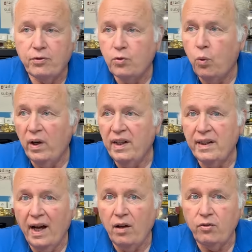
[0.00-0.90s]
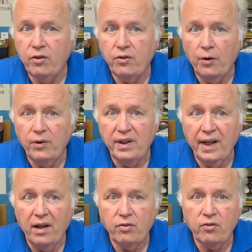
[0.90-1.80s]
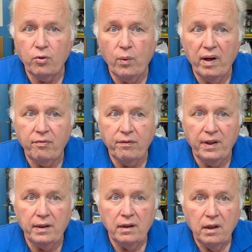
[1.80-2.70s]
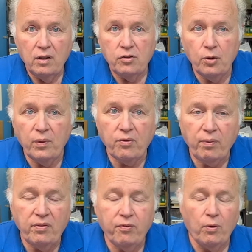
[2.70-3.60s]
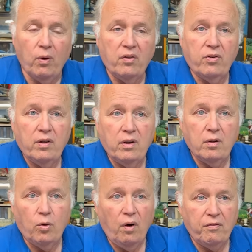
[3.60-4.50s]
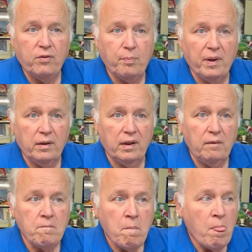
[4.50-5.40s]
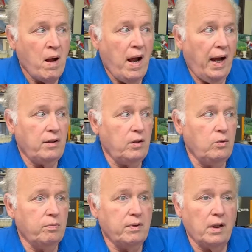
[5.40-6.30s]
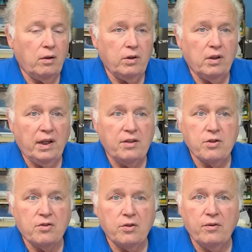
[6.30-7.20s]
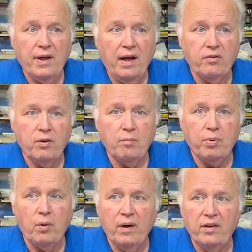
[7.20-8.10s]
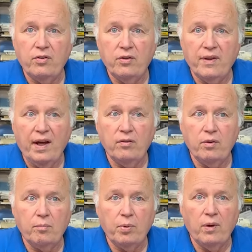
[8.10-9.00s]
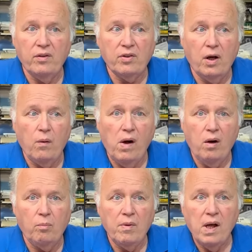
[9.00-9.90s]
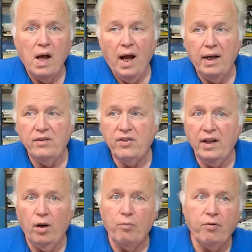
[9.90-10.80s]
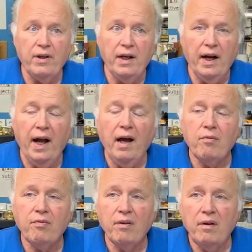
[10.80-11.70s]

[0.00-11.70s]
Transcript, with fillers: 20,000, 30,000 square feet, two or three floors in an office building and you, you know, you let your 2,000 employees, your 1,000 employees go home, and they stayed home for a year and a half.